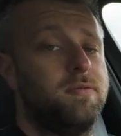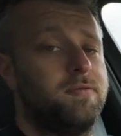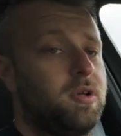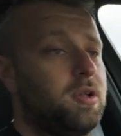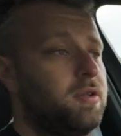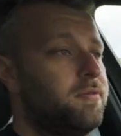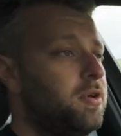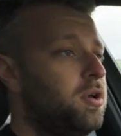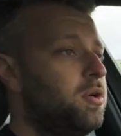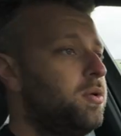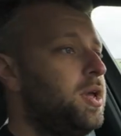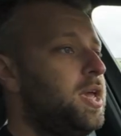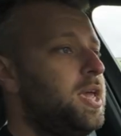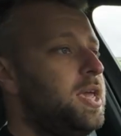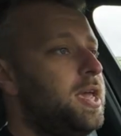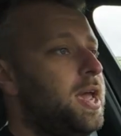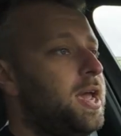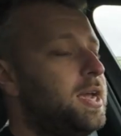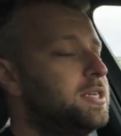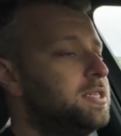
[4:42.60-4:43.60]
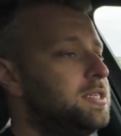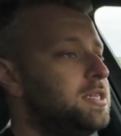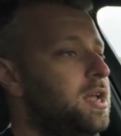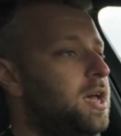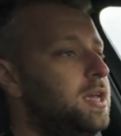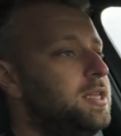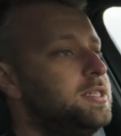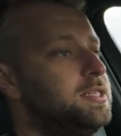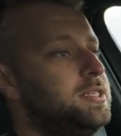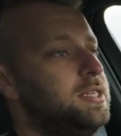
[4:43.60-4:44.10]
Volvo
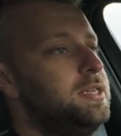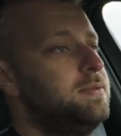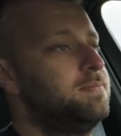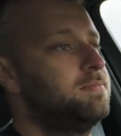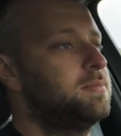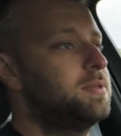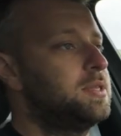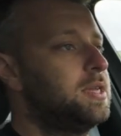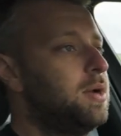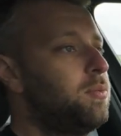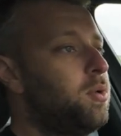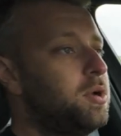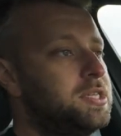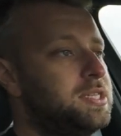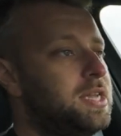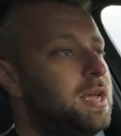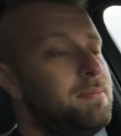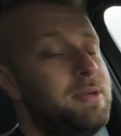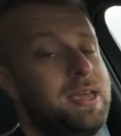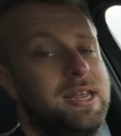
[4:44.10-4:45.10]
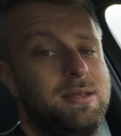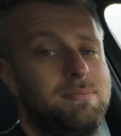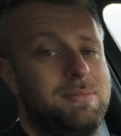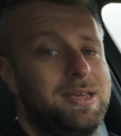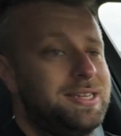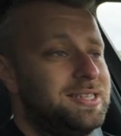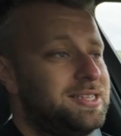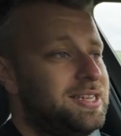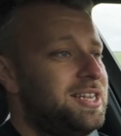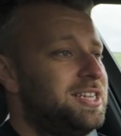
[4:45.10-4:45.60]
EX90. Now what does that mean? It
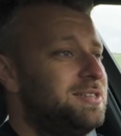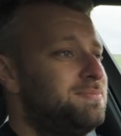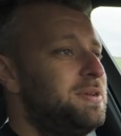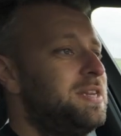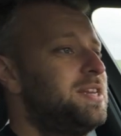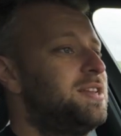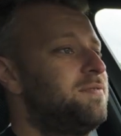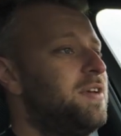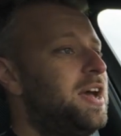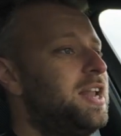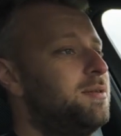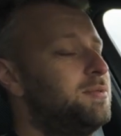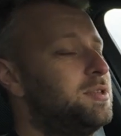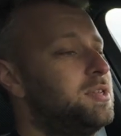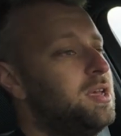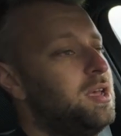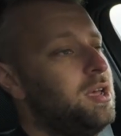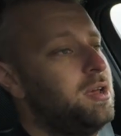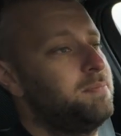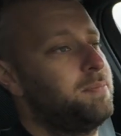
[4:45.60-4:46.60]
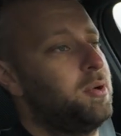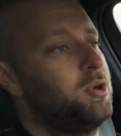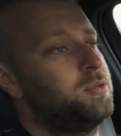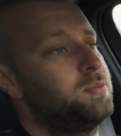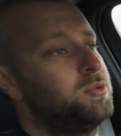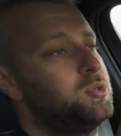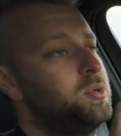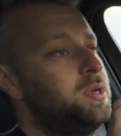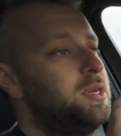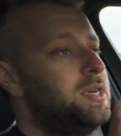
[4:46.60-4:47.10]
means that it's been developed both
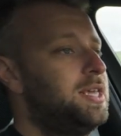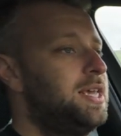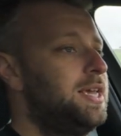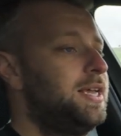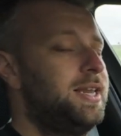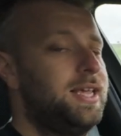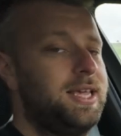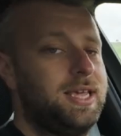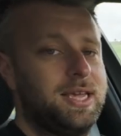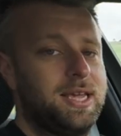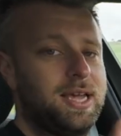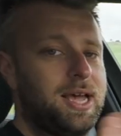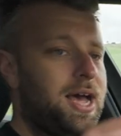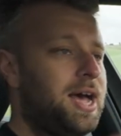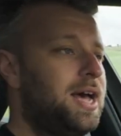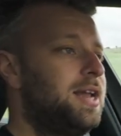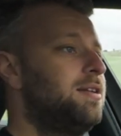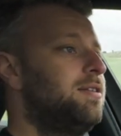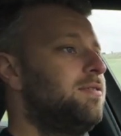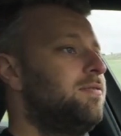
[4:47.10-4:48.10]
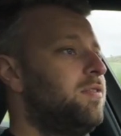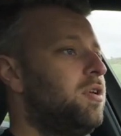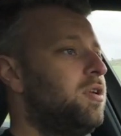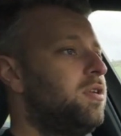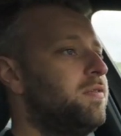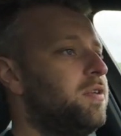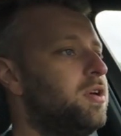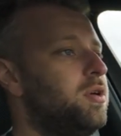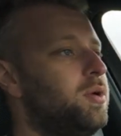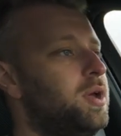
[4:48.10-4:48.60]
between Geely and
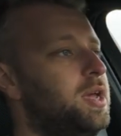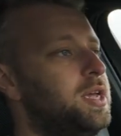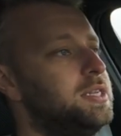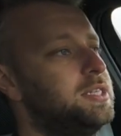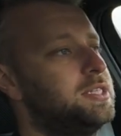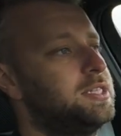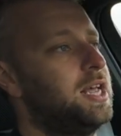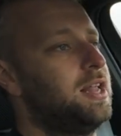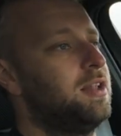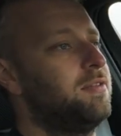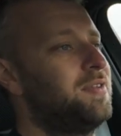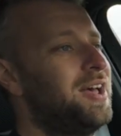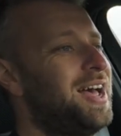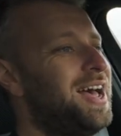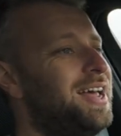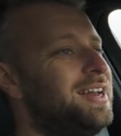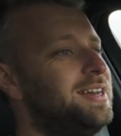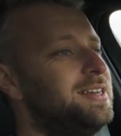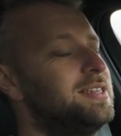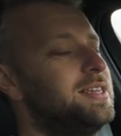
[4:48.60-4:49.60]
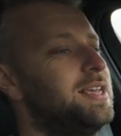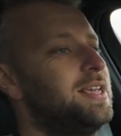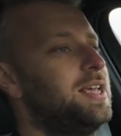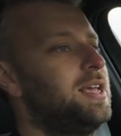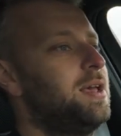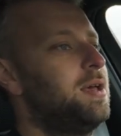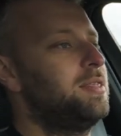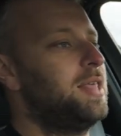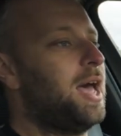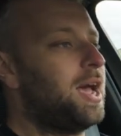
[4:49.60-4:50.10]
Volvo itself, and
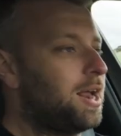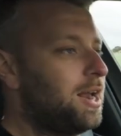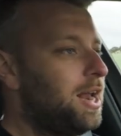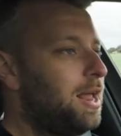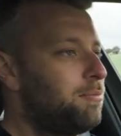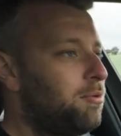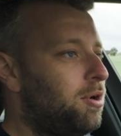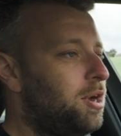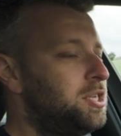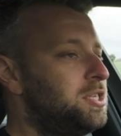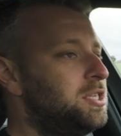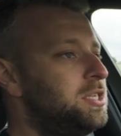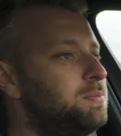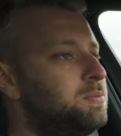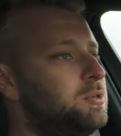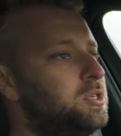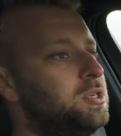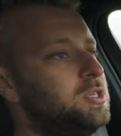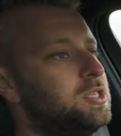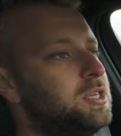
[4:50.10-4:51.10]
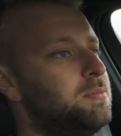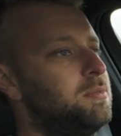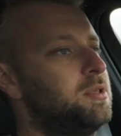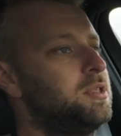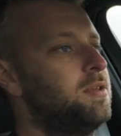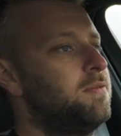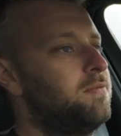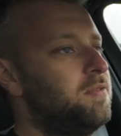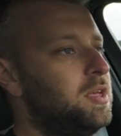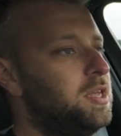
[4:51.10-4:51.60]
that collaboration has produced something
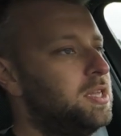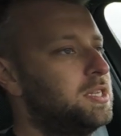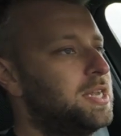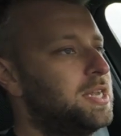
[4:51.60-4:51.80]
that feels